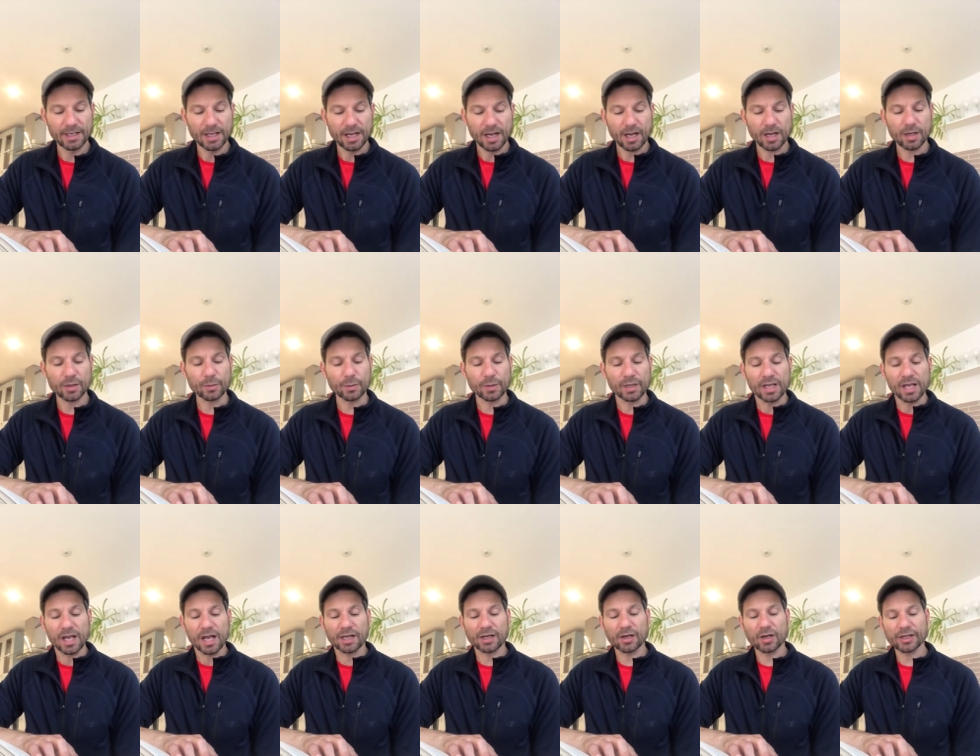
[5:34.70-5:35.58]
Oh,
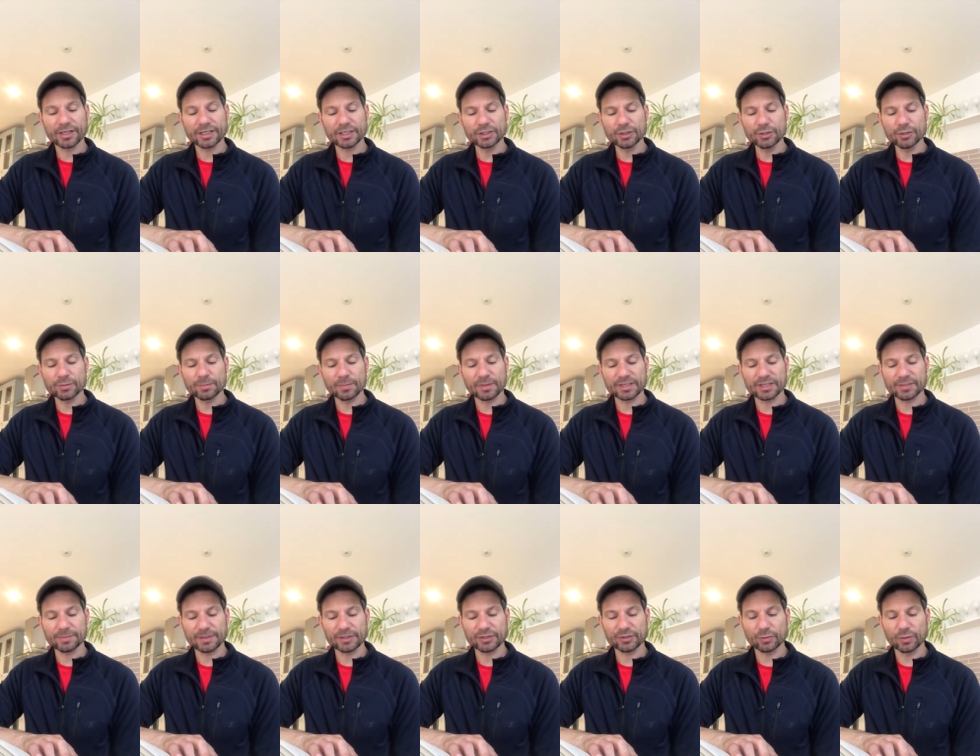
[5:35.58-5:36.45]
and I could use my
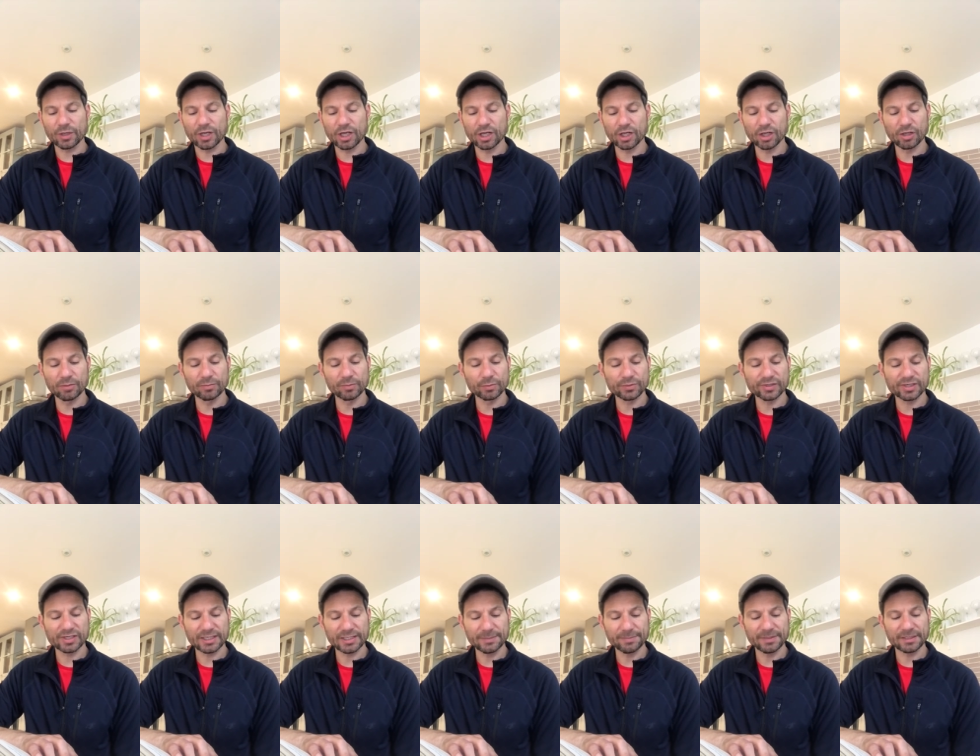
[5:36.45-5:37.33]
special herbal
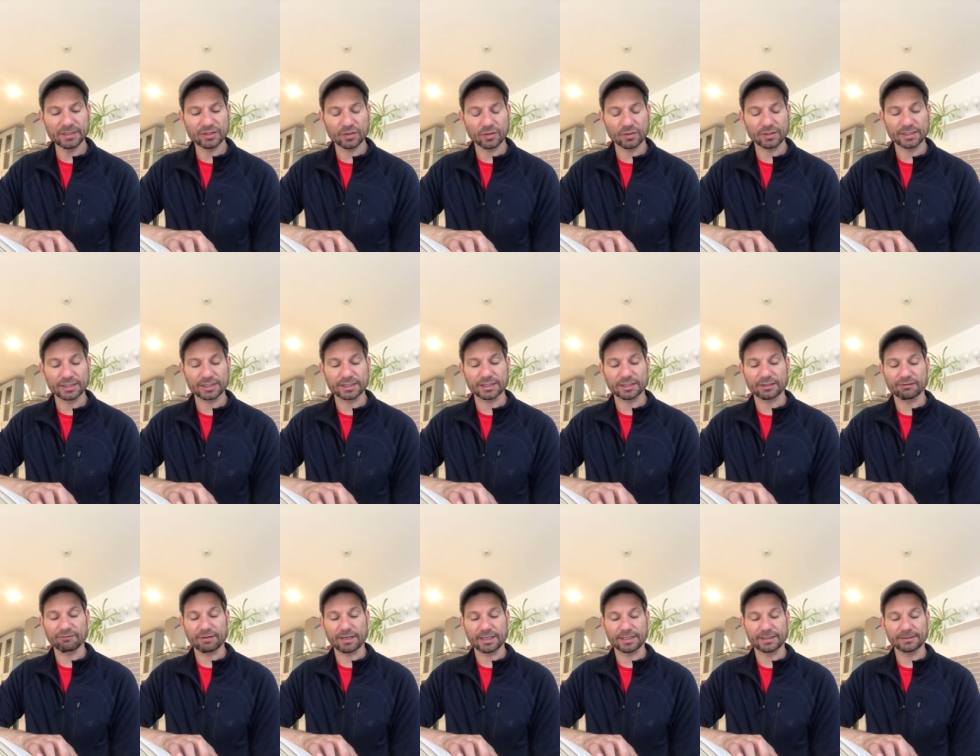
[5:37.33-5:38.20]
sleeping tonic, said
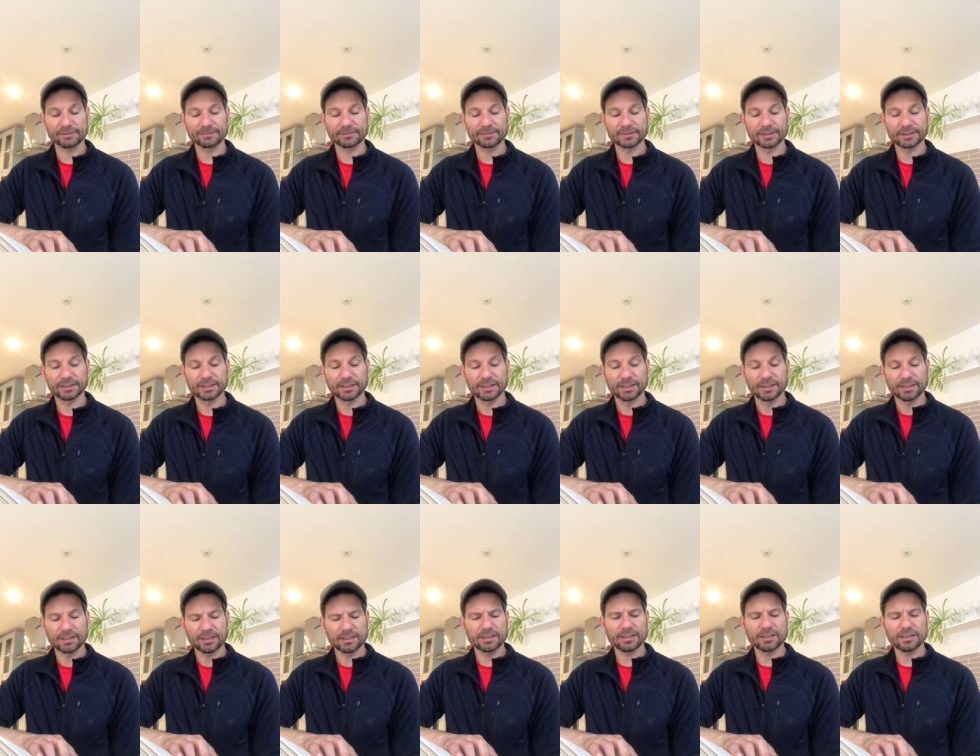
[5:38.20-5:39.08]
Granny.
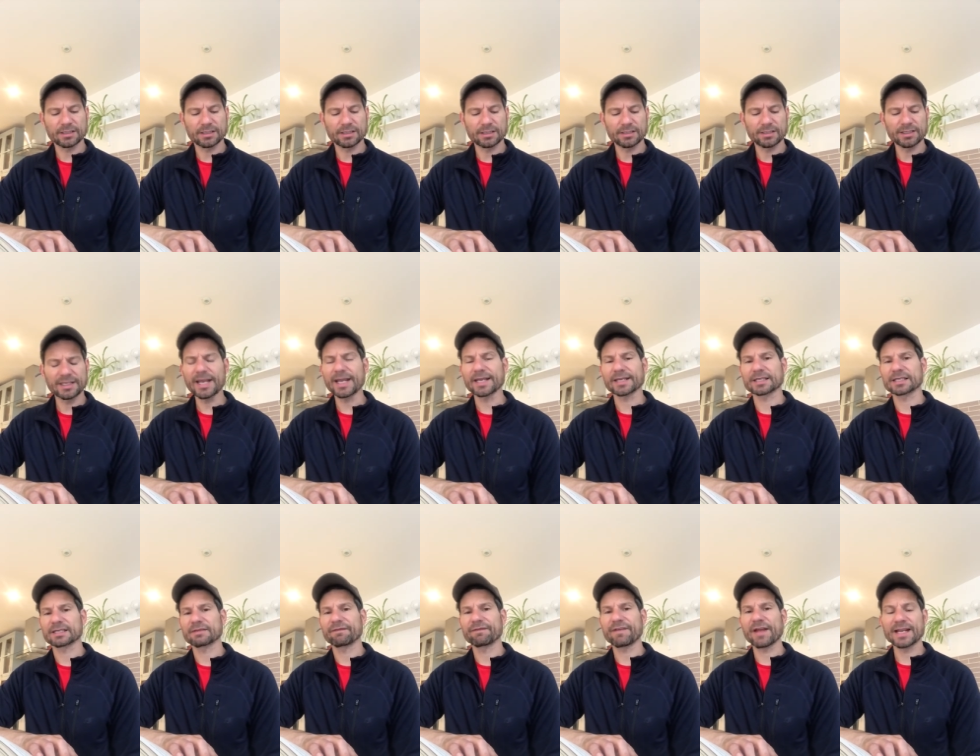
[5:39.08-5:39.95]

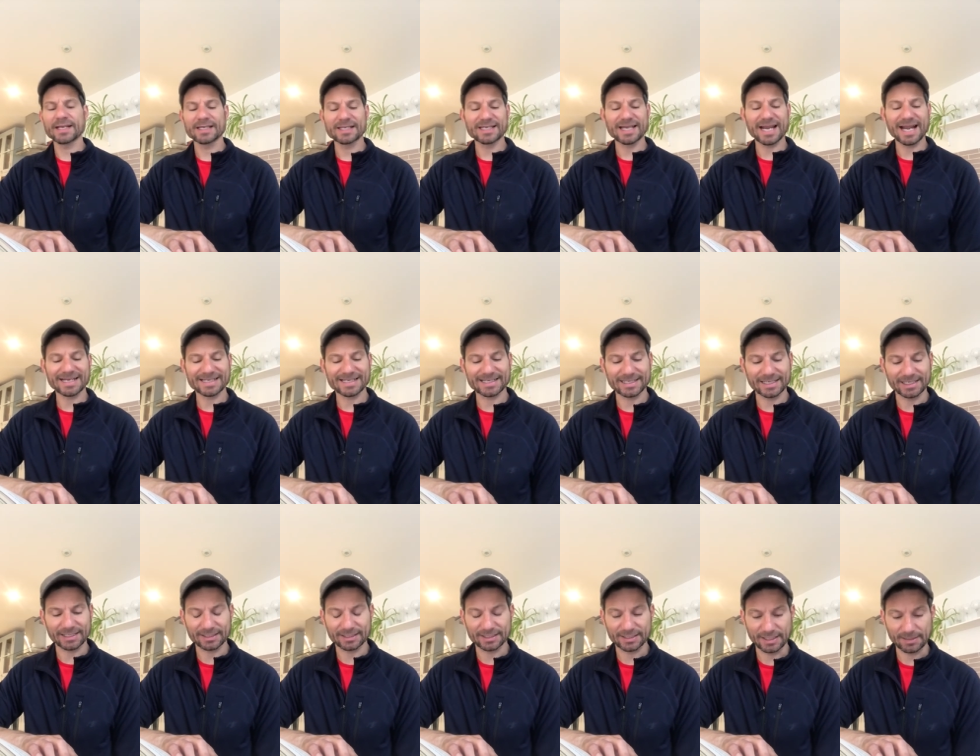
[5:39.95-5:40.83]
Yes,
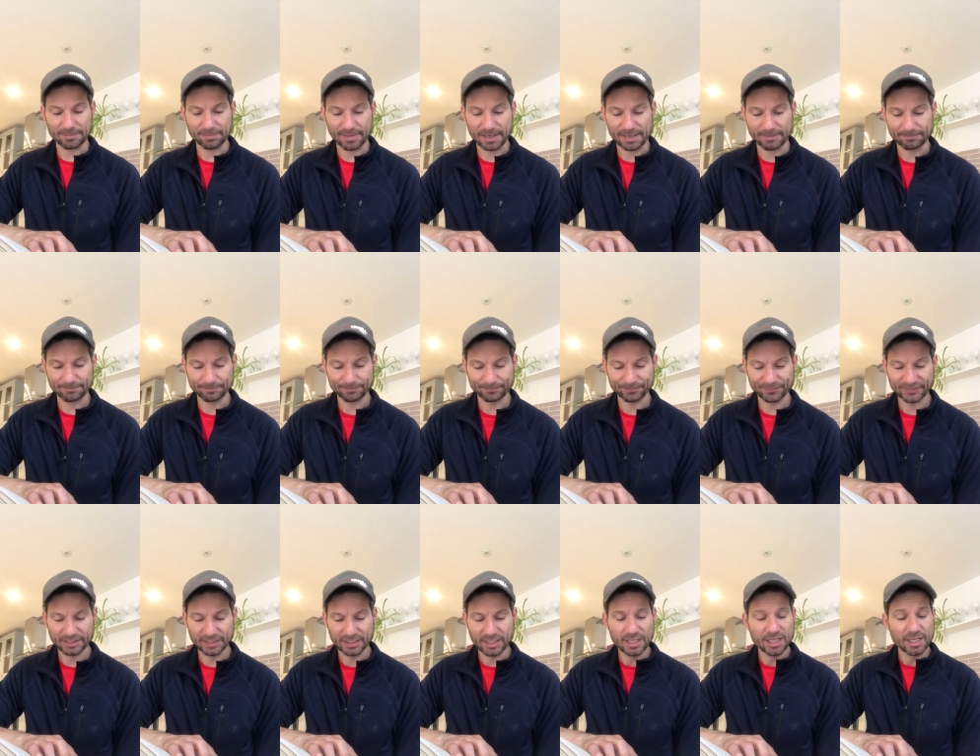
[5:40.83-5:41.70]
fantastic, said Ben.
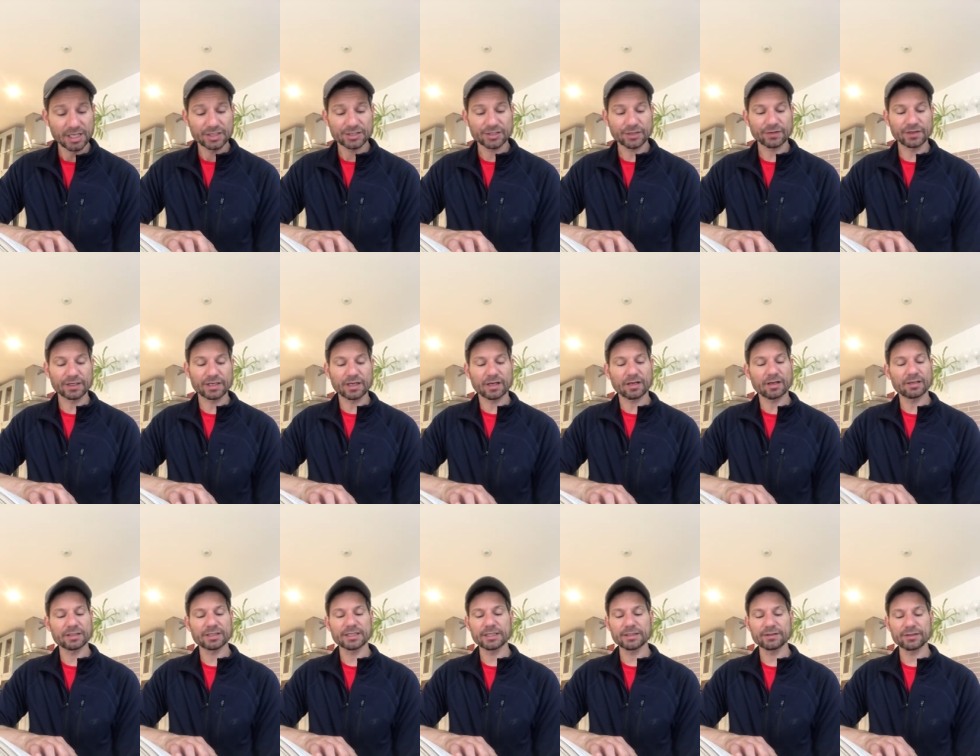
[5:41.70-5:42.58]
So the
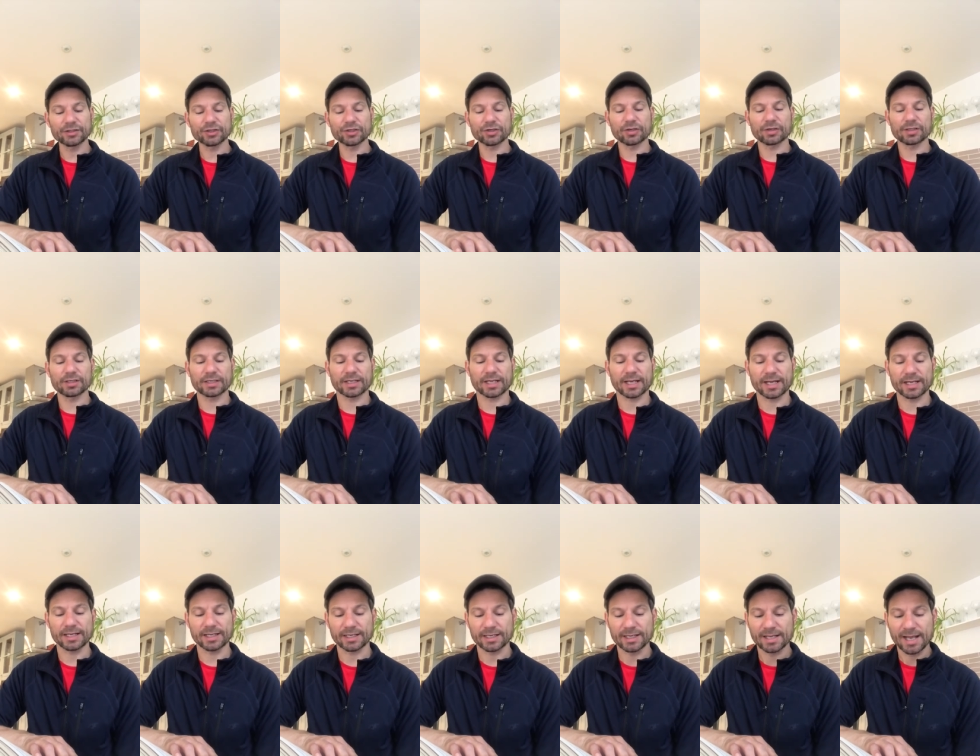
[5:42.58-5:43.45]
guards eat the chocolate
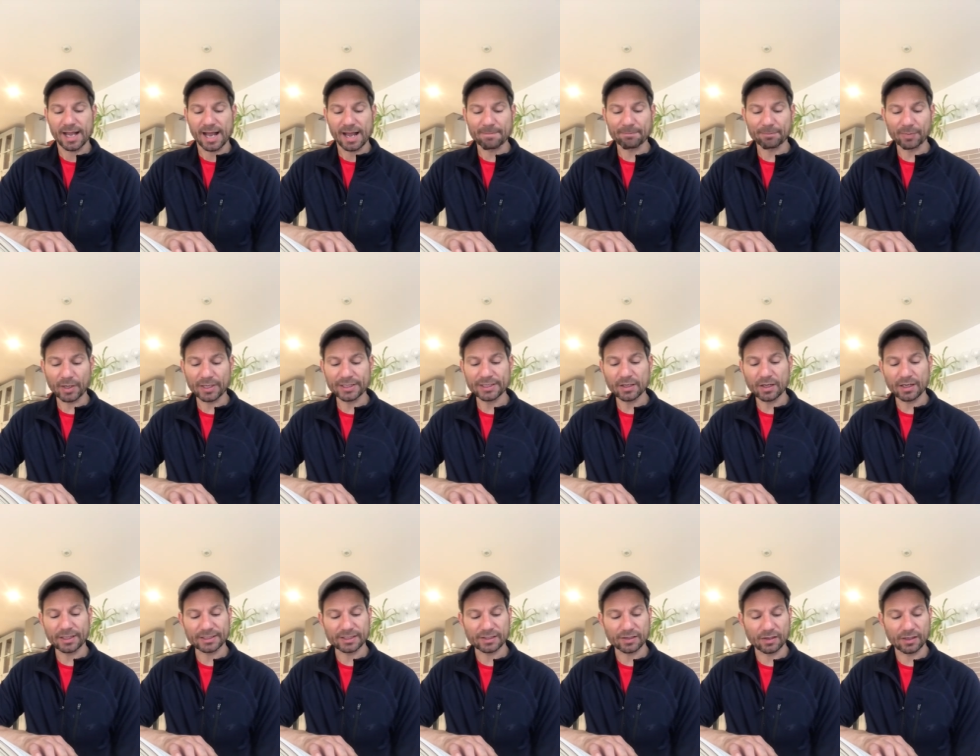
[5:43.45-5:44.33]
cake, and by
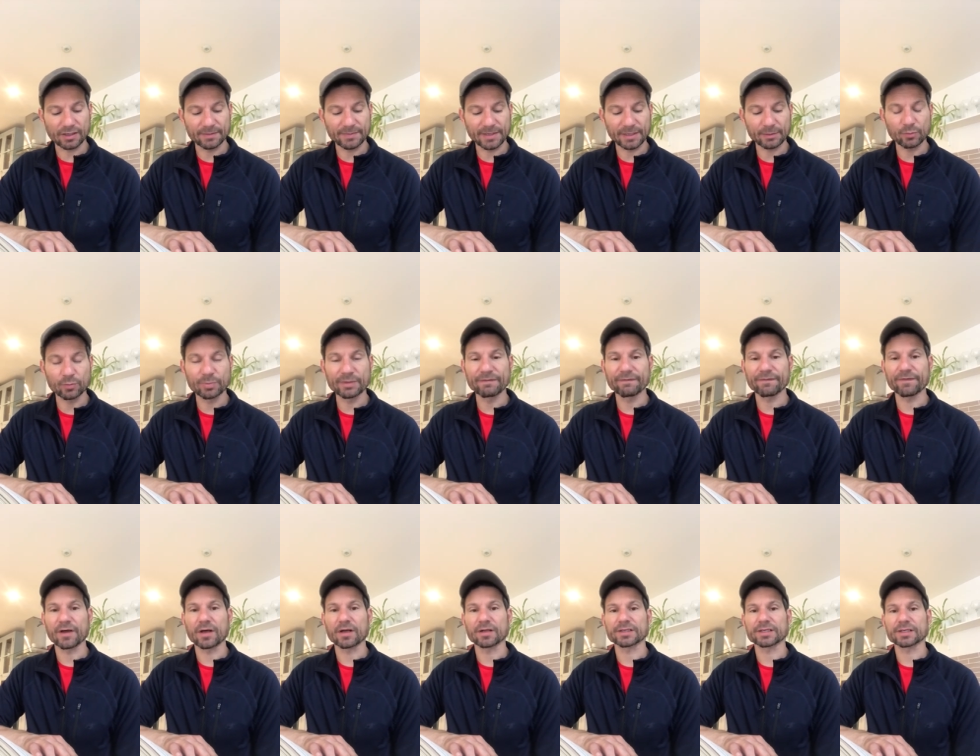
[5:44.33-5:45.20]
night time they will be
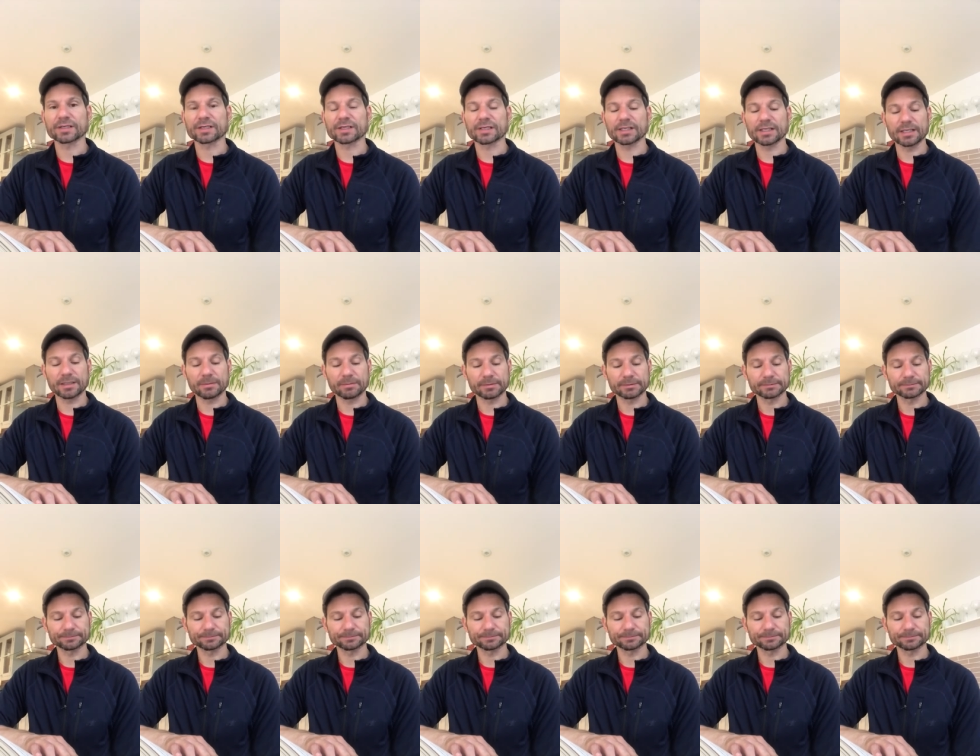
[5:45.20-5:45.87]
fast asleep.